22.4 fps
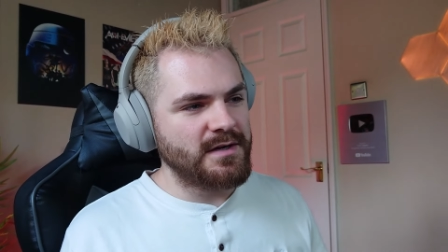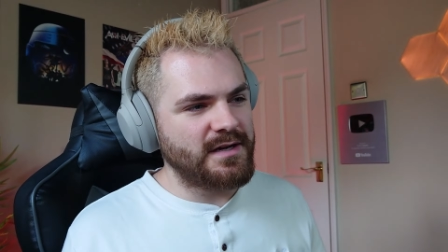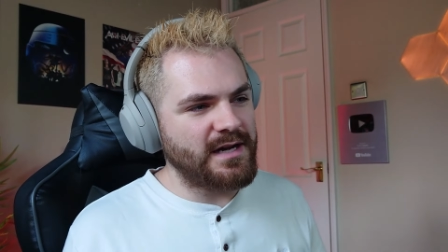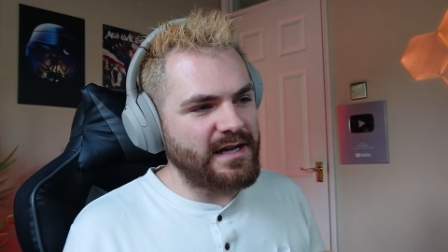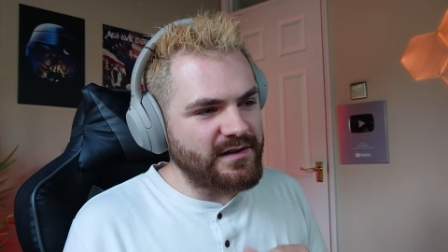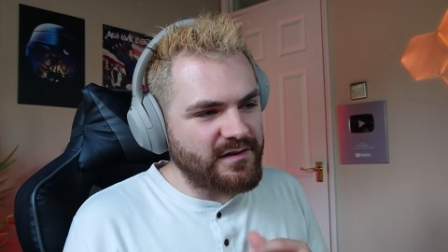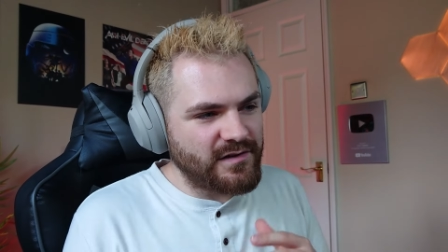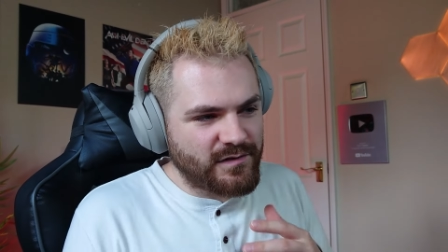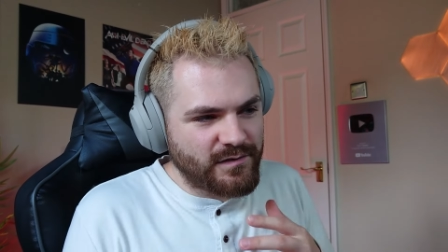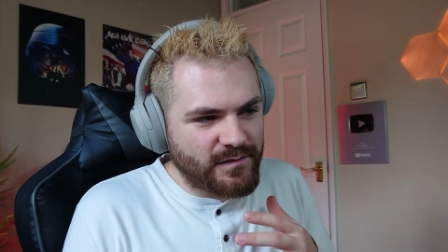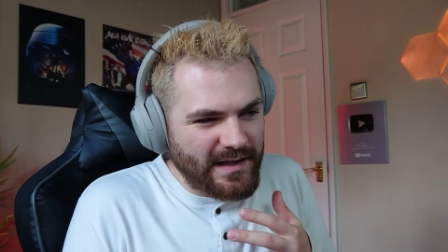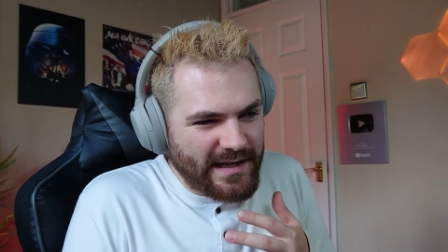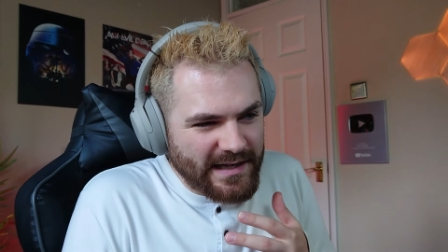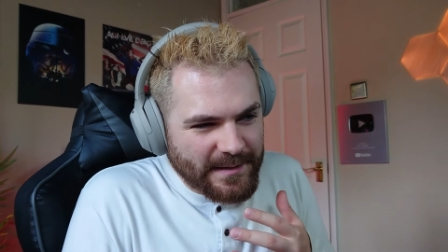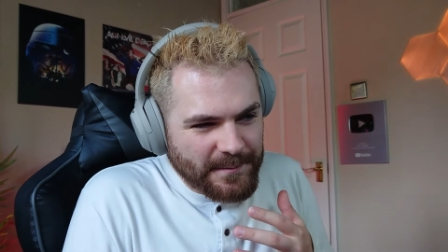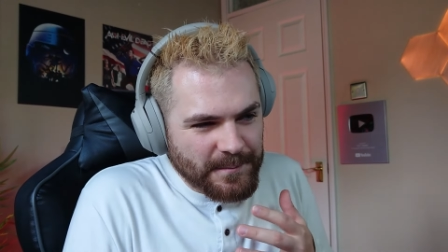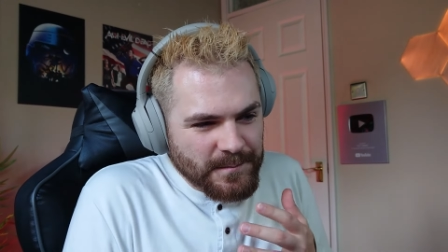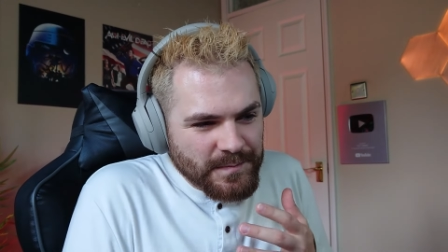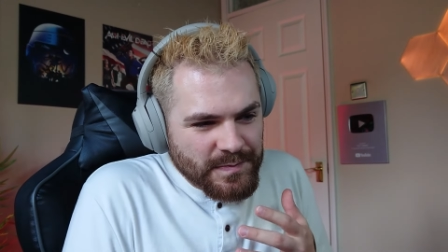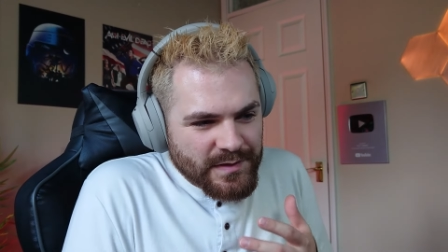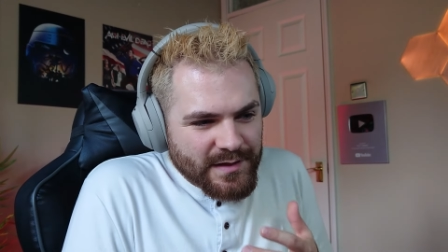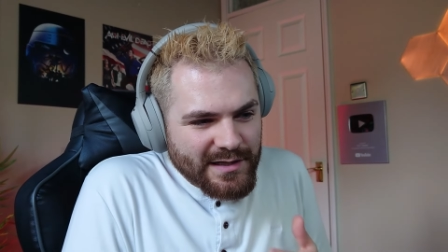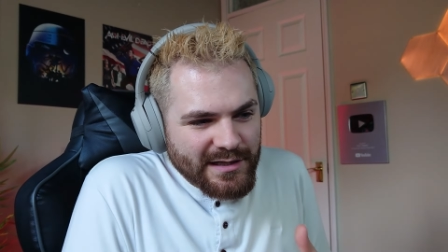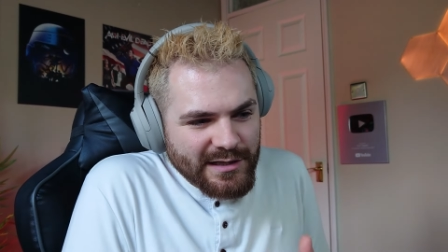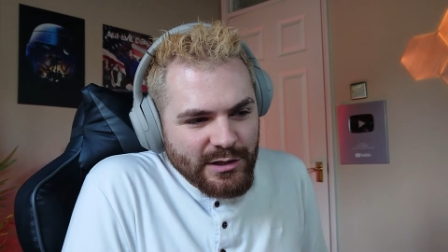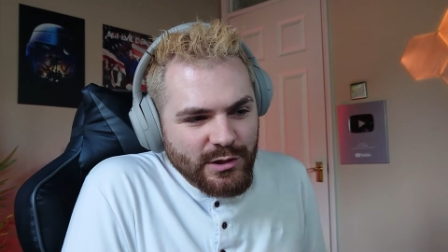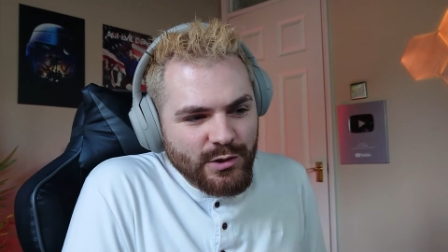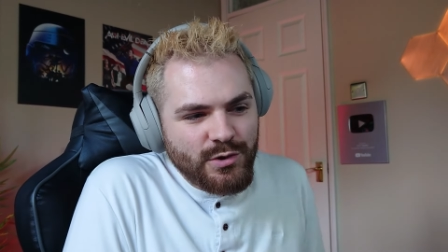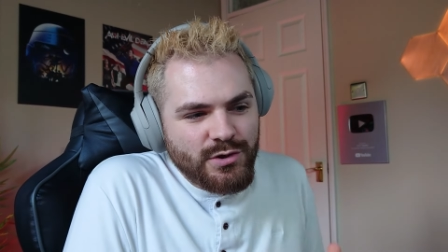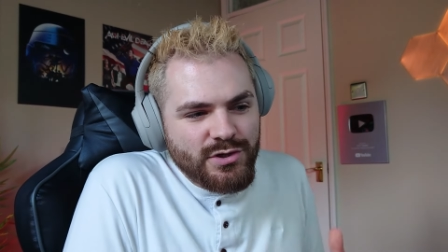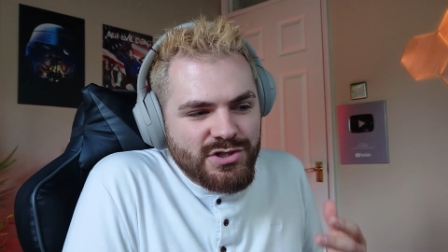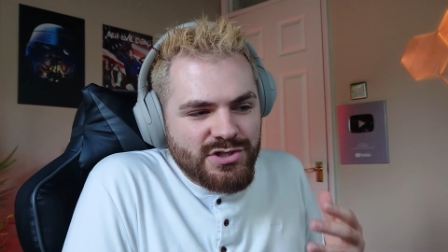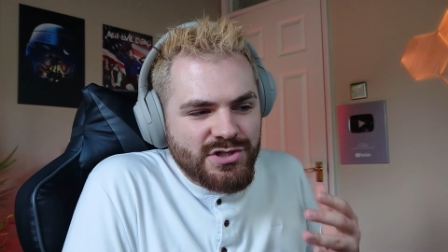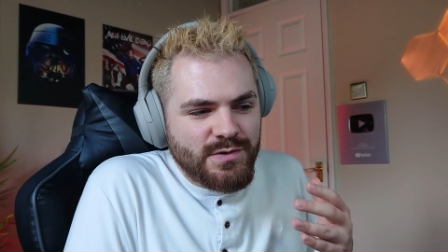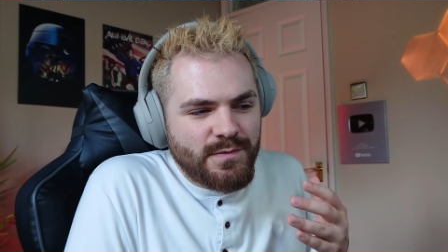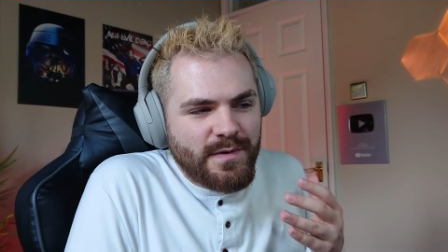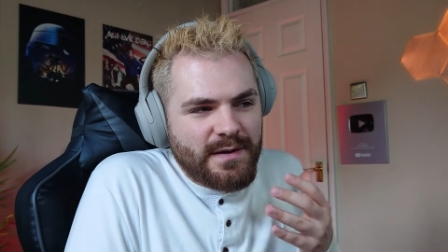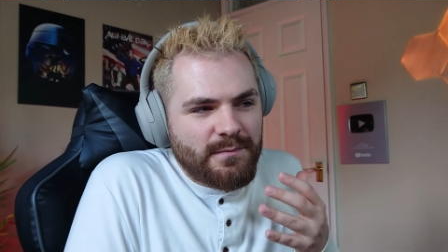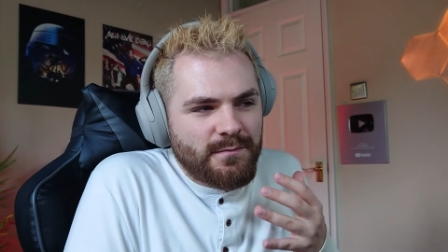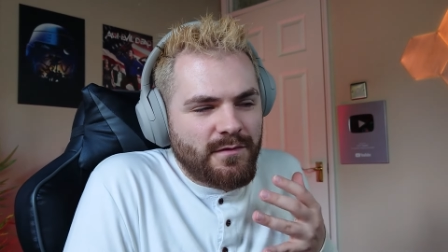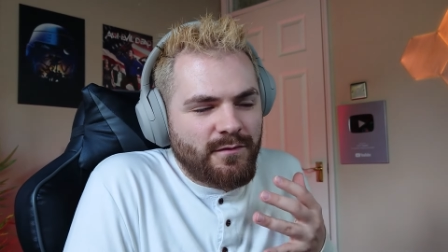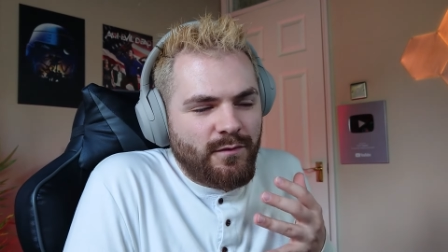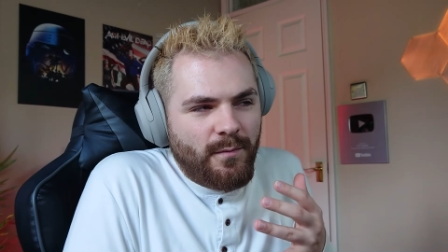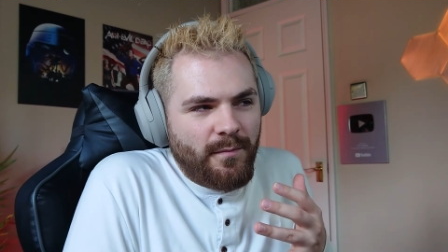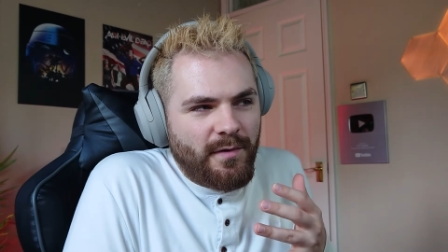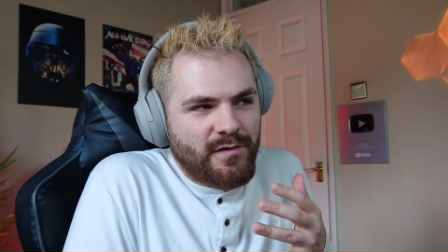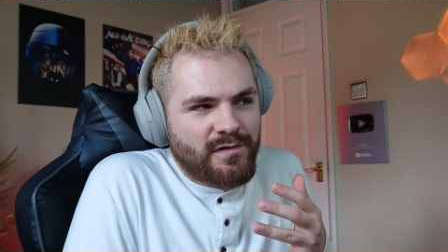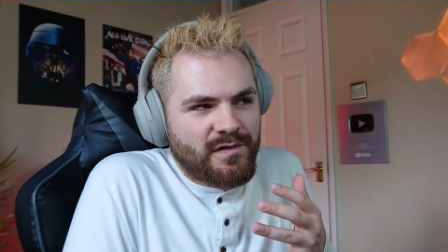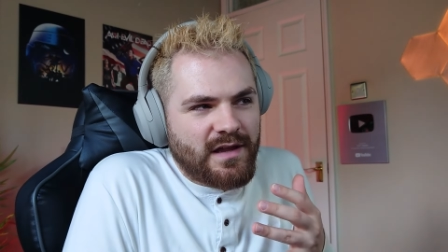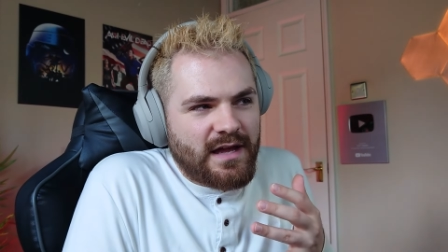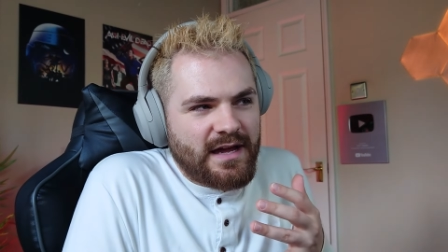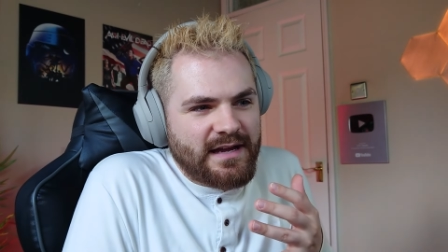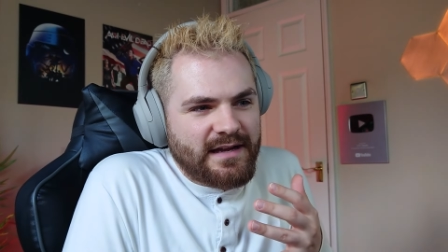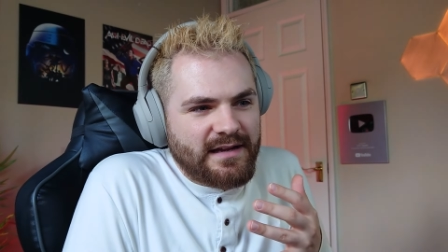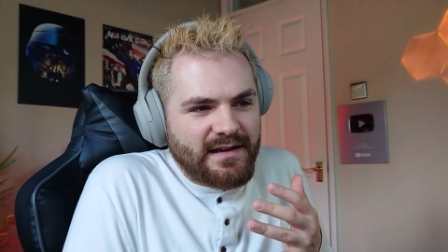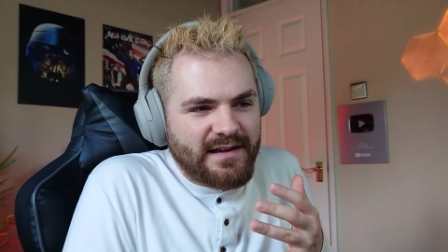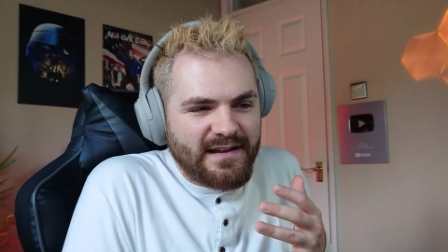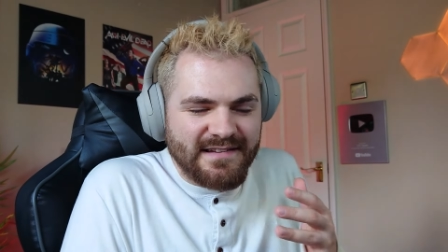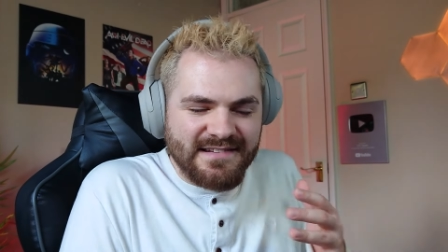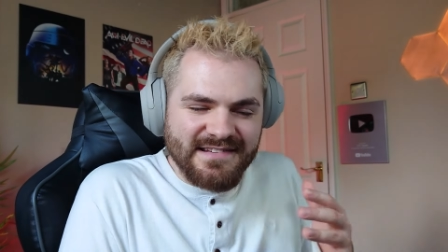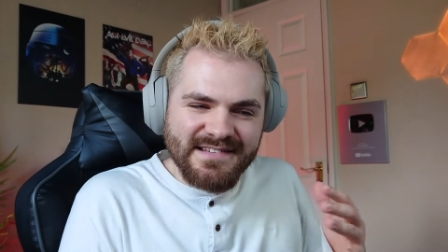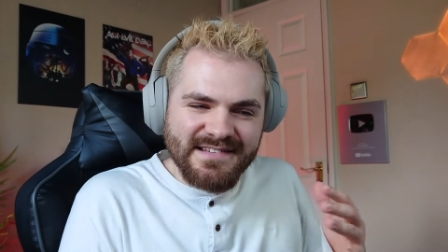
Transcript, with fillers: and just like lures you in with almost like a